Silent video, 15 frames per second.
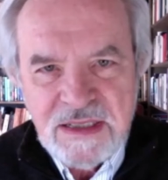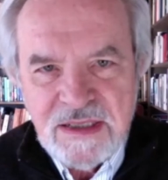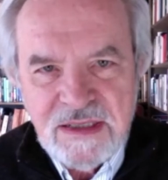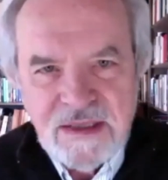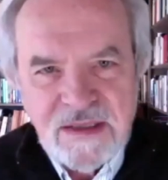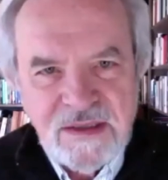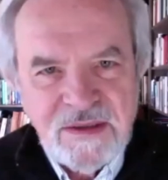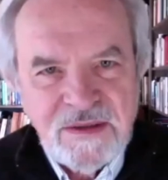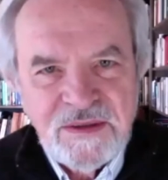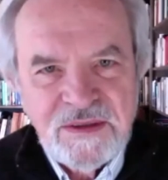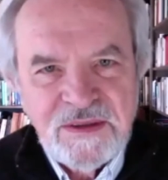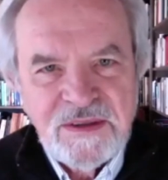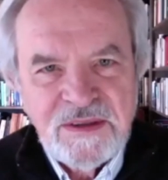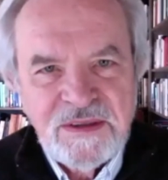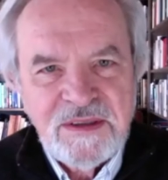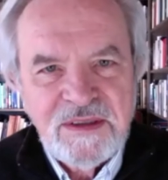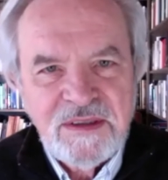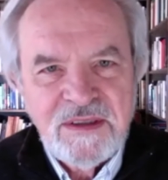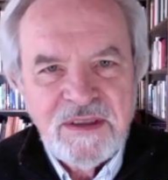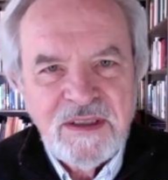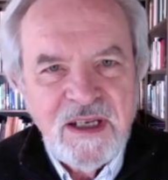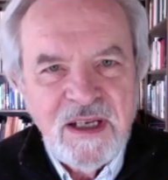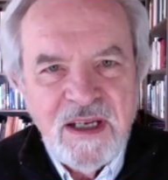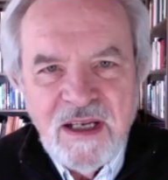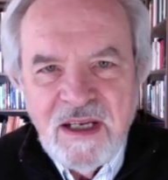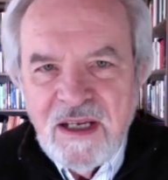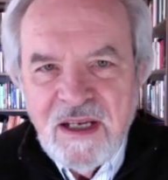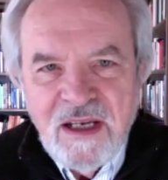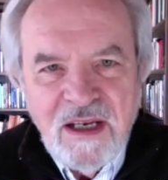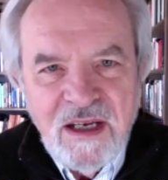than we're trained
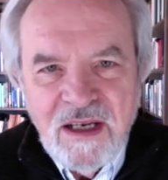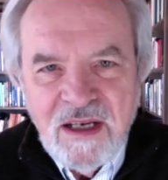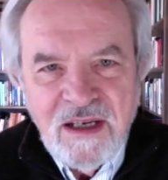to do.